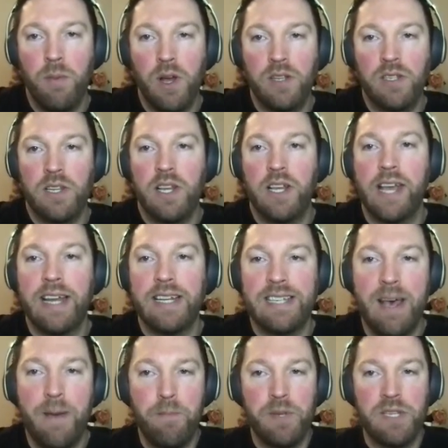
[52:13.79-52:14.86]
Plus, you can get
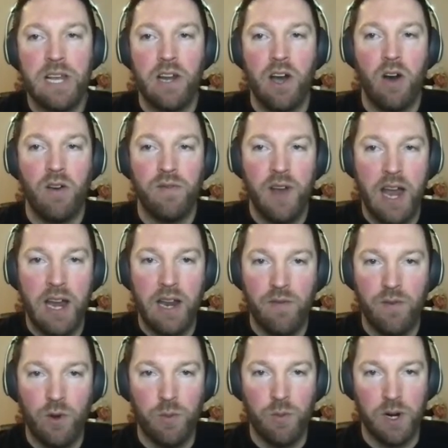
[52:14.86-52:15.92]
10% off any
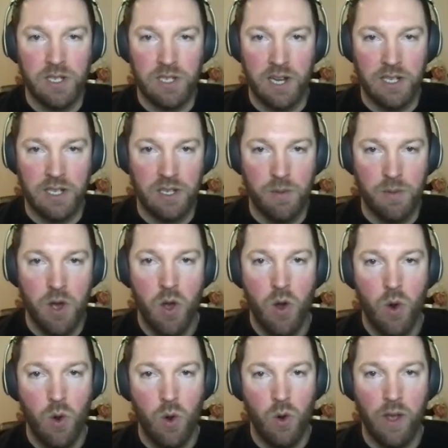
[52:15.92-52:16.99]
full price item.
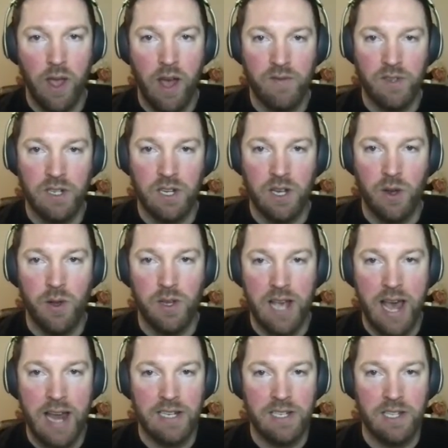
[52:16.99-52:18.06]
All you have to do
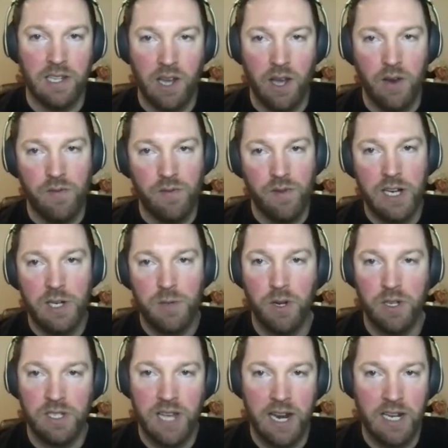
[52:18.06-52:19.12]
is enter the code
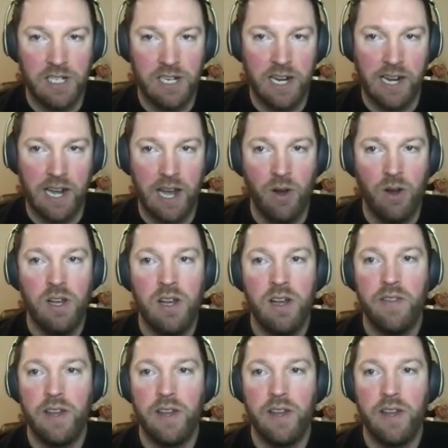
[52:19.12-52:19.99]
FrenchPod10 at checkout.